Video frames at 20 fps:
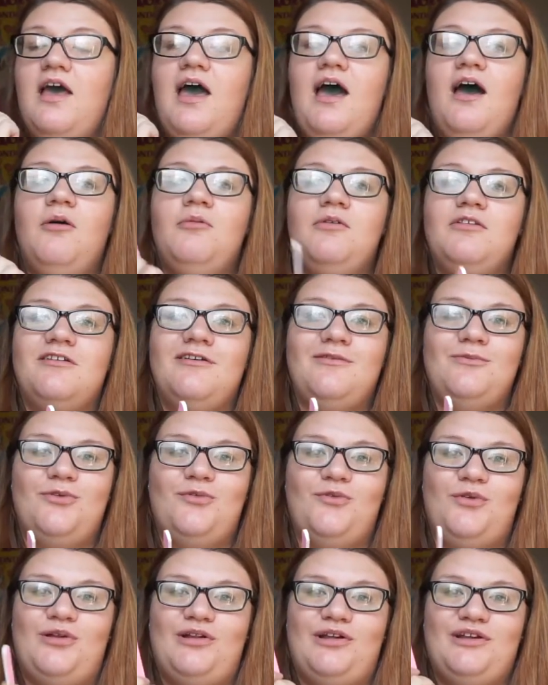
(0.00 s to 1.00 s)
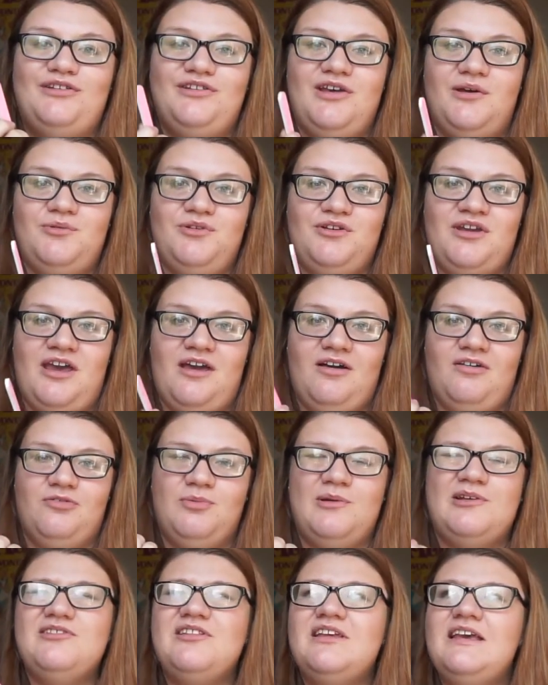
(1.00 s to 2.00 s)
how many times have you like tipped your nail
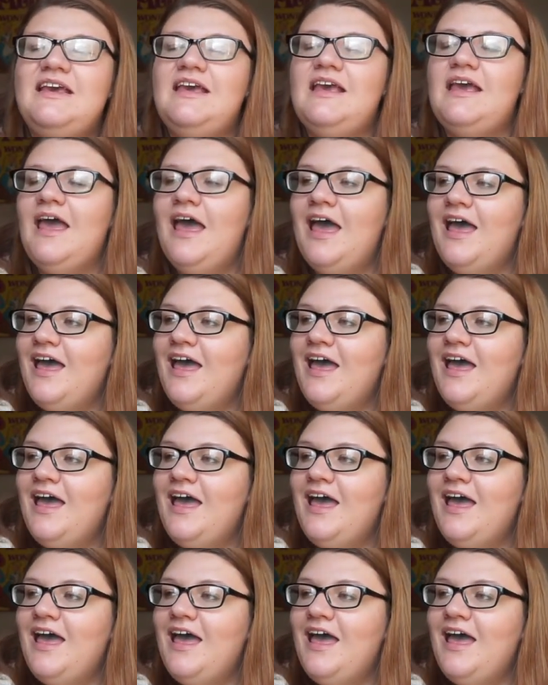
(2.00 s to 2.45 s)
especially